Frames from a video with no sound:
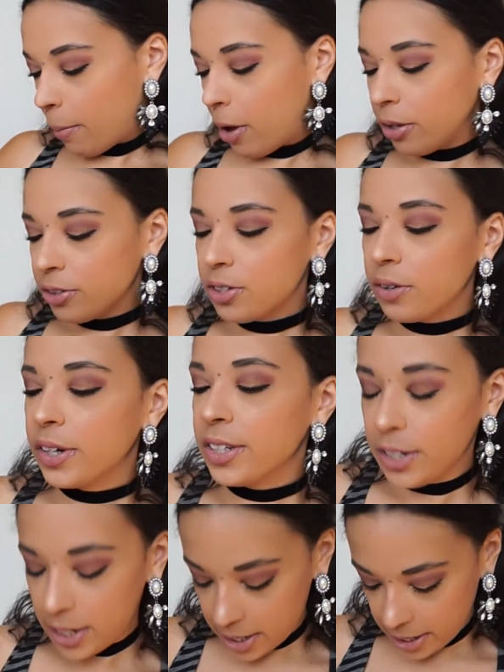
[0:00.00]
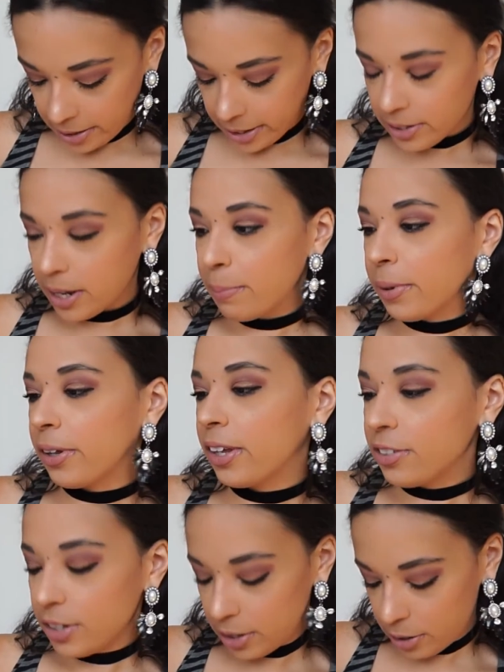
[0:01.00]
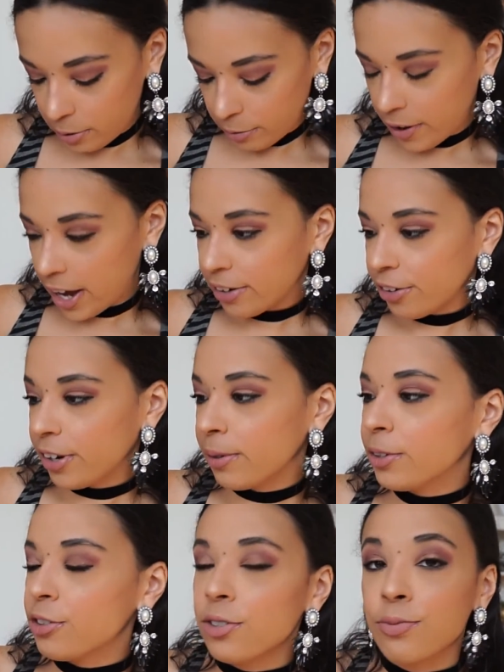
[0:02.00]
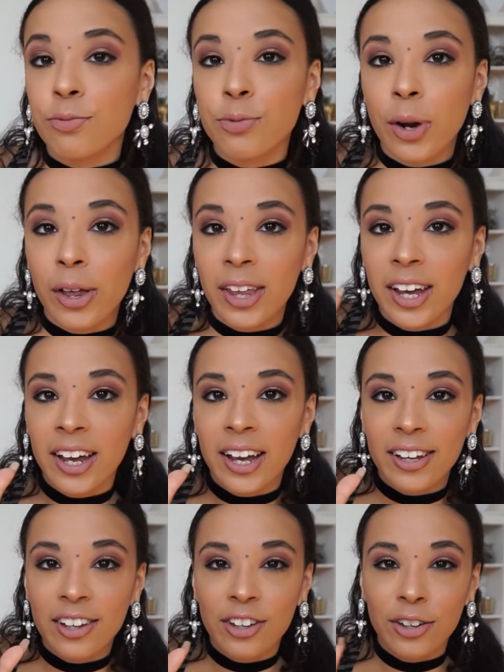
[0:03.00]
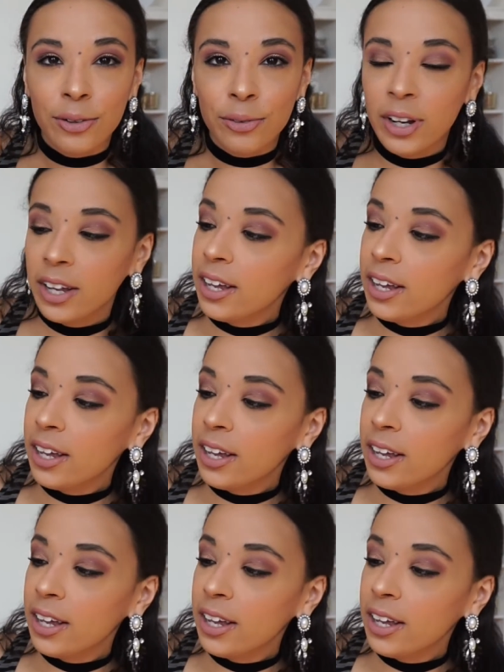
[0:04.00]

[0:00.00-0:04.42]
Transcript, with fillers: Also, I did get this at Burlington Coat Factory, which is really cute.